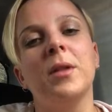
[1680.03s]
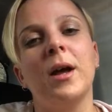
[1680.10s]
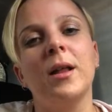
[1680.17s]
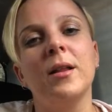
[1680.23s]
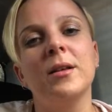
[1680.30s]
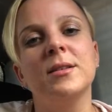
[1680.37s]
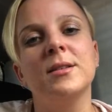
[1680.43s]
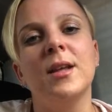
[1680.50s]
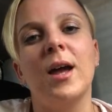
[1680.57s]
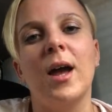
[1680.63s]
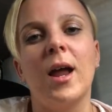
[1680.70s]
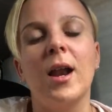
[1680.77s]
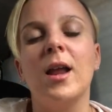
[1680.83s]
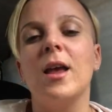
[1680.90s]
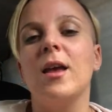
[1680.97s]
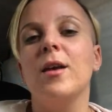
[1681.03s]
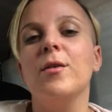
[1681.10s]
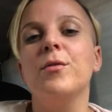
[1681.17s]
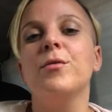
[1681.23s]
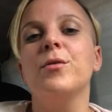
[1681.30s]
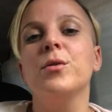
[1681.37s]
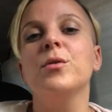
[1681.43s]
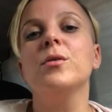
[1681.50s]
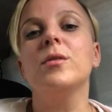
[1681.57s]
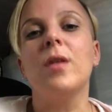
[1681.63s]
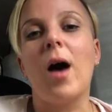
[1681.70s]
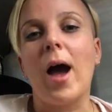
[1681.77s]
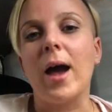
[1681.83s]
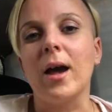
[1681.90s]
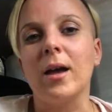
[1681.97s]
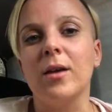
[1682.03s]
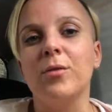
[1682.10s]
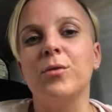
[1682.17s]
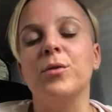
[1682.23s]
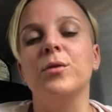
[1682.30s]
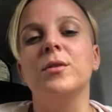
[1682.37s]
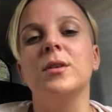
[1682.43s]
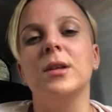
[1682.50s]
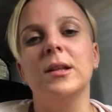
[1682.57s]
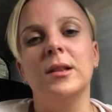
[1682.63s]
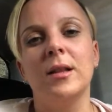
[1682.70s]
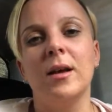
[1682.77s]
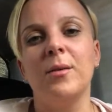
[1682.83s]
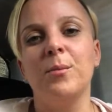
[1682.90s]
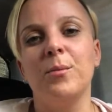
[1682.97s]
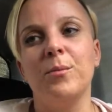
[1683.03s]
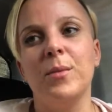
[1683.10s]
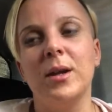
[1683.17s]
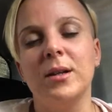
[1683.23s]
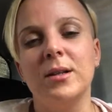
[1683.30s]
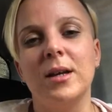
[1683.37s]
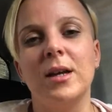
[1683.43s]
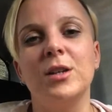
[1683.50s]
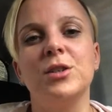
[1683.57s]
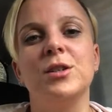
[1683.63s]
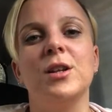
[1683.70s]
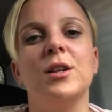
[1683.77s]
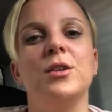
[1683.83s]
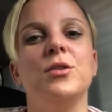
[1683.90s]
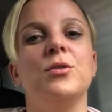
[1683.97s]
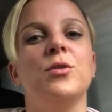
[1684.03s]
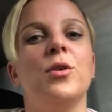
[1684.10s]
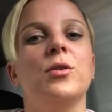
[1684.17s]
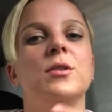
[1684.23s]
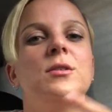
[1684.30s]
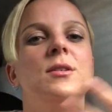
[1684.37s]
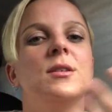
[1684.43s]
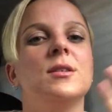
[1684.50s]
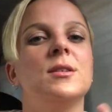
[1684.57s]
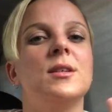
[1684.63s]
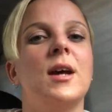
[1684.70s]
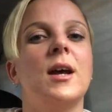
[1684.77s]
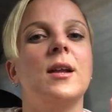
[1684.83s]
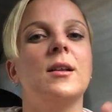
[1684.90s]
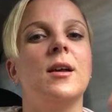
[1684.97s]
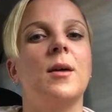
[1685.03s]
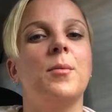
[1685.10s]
playlist there, and if you did that meditation and you noticed a